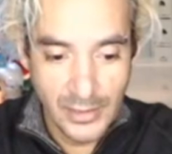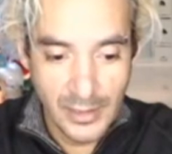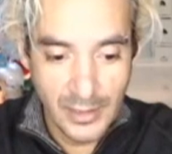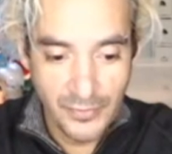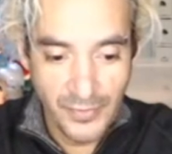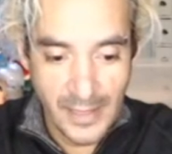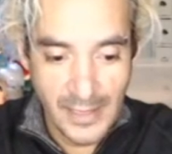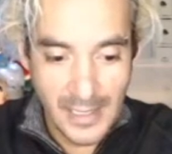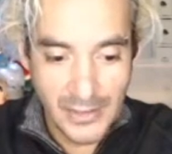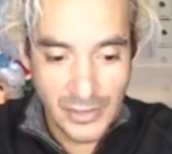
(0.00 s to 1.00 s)
the
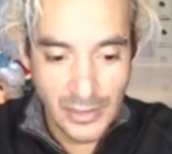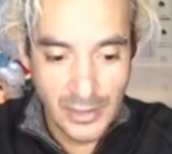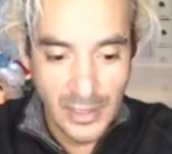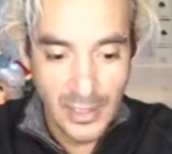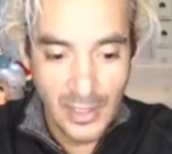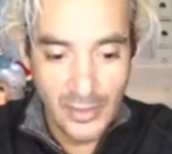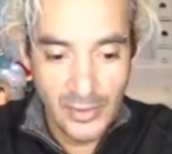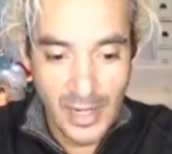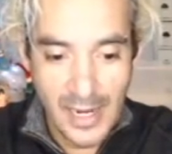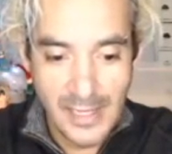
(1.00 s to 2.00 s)
financial
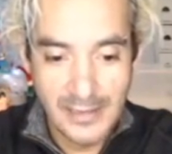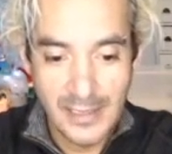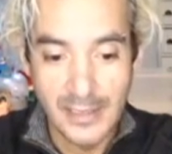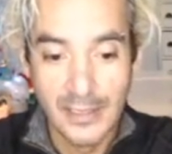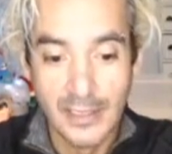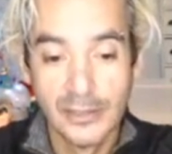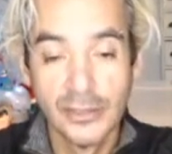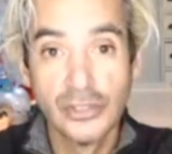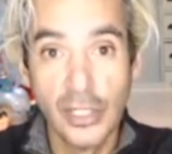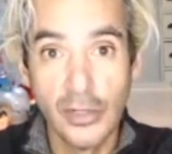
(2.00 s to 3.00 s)
horizon.
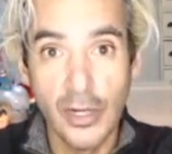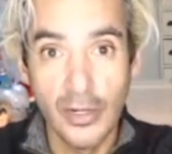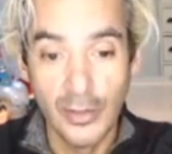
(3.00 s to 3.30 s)
Zero.